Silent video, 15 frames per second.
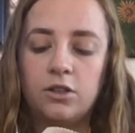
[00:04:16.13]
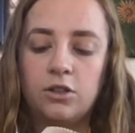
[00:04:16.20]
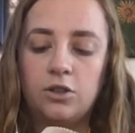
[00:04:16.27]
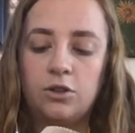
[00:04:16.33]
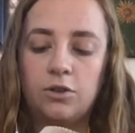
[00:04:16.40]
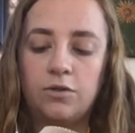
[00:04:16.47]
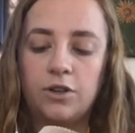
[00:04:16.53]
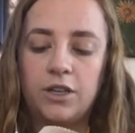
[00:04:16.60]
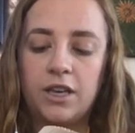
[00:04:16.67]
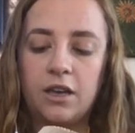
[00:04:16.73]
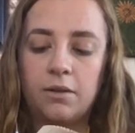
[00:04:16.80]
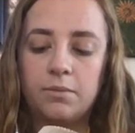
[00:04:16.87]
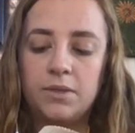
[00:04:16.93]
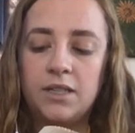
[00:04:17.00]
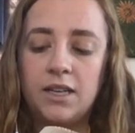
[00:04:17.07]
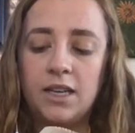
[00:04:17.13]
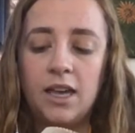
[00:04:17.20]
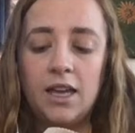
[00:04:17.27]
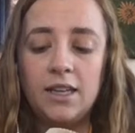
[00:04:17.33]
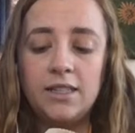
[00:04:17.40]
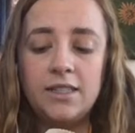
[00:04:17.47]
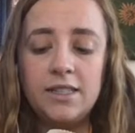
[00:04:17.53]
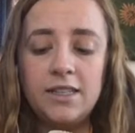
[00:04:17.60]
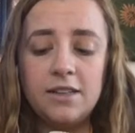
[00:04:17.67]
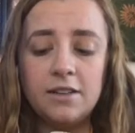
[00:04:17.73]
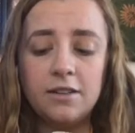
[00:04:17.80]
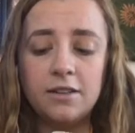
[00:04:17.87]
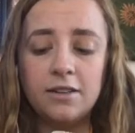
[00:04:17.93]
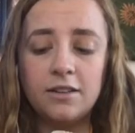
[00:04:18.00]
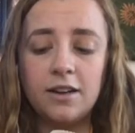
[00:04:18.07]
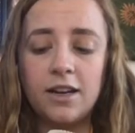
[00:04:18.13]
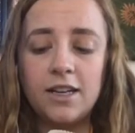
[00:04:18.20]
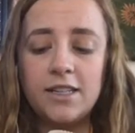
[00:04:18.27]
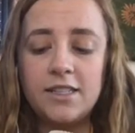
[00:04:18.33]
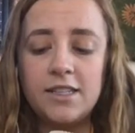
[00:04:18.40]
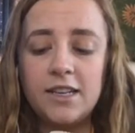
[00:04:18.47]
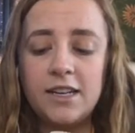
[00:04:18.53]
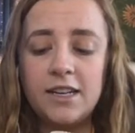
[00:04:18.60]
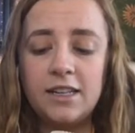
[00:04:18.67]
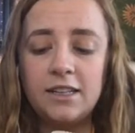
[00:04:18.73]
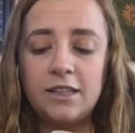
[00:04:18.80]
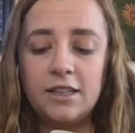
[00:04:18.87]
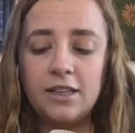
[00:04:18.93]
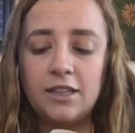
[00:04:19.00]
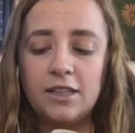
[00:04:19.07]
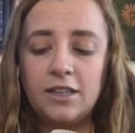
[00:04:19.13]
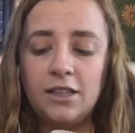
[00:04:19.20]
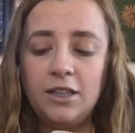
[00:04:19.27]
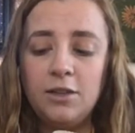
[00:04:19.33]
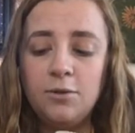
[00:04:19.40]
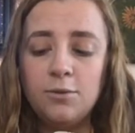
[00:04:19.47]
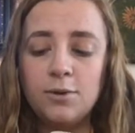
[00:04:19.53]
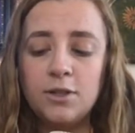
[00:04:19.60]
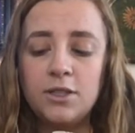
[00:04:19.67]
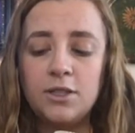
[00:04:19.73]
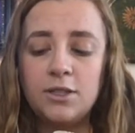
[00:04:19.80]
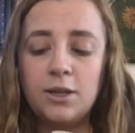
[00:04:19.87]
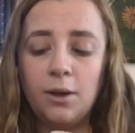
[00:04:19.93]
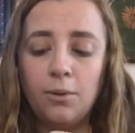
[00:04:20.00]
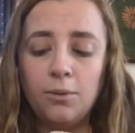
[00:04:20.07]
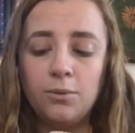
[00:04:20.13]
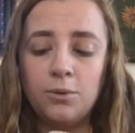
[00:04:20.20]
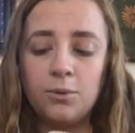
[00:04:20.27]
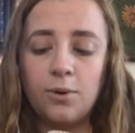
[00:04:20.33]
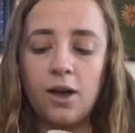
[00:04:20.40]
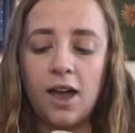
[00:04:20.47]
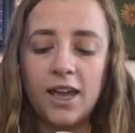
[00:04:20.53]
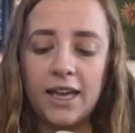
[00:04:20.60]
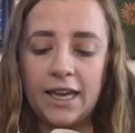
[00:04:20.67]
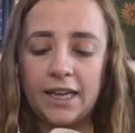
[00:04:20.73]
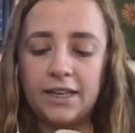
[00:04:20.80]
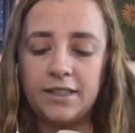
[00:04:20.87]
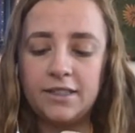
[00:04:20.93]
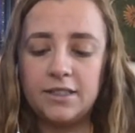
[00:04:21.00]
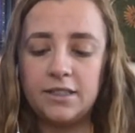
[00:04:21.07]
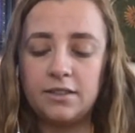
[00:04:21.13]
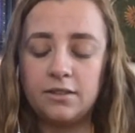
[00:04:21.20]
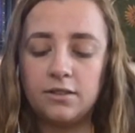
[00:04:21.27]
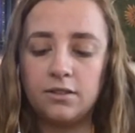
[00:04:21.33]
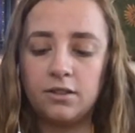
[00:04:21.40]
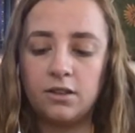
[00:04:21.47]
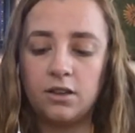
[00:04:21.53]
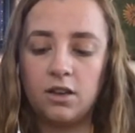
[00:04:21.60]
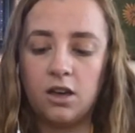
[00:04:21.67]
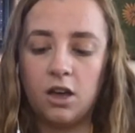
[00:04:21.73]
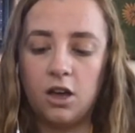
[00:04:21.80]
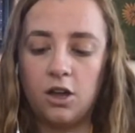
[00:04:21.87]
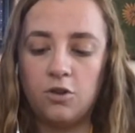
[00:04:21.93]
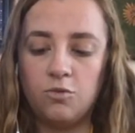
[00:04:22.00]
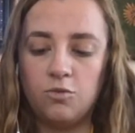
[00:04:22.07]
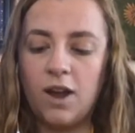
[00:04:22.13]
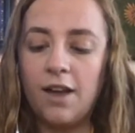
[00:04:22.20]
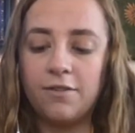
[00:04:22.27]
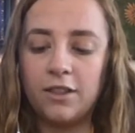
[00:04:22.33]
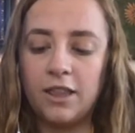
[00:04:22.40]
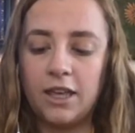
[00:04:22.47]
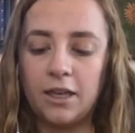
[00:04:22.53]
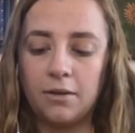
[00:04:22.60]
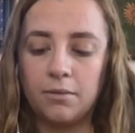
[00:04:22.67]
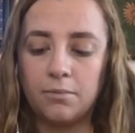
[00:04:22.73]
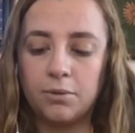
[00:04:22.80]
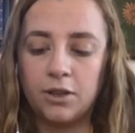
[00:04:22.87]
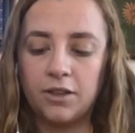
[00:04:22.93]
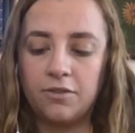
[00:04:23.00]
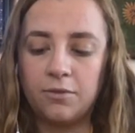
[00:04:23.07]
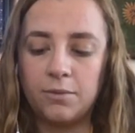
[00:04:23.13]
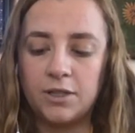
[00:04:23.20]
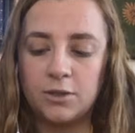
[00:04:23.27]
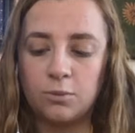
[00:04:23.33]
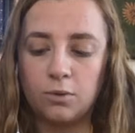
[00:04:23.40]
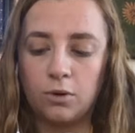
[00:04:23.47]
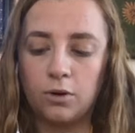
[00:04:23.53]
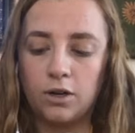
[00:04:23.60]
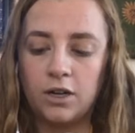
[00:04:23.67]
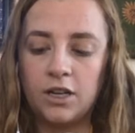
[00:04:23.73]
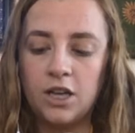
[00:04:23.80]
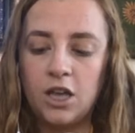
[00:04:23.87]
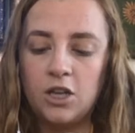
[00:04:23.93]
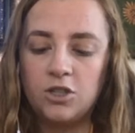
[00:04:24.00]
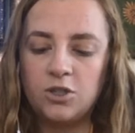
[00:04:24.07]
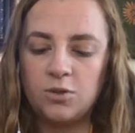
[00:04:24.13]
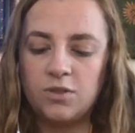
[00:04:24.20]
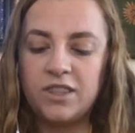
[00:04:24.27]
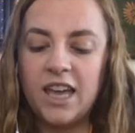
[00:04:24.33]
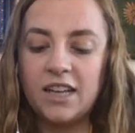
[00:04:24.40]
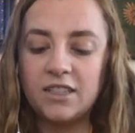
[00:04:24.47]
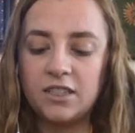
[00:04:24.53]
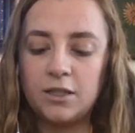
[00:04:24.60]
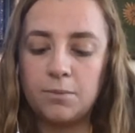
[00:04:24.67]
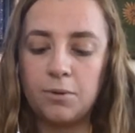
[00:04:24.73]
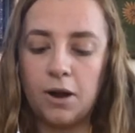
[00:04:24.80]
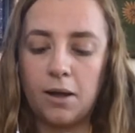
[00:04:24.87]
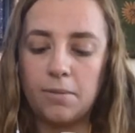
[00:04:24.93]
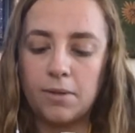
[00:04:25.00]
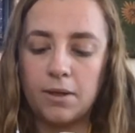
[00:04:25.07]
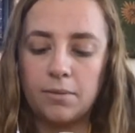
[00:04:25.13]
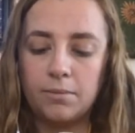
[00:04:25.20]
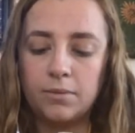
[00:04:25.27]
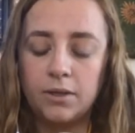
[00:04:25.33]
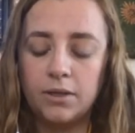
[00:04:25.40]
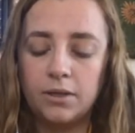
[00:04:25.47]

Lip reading: Grover yelped. Dear, I didn't. You were so quiet. Unraveling, Polyphemus roared. So that's the problem.